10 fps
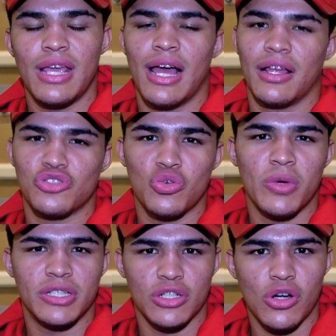Yeah, 2
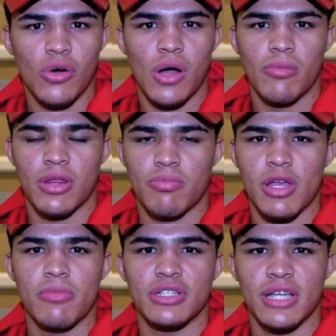weeks ago on
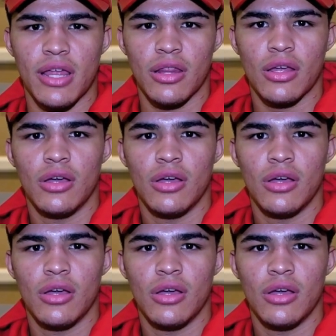September 10th.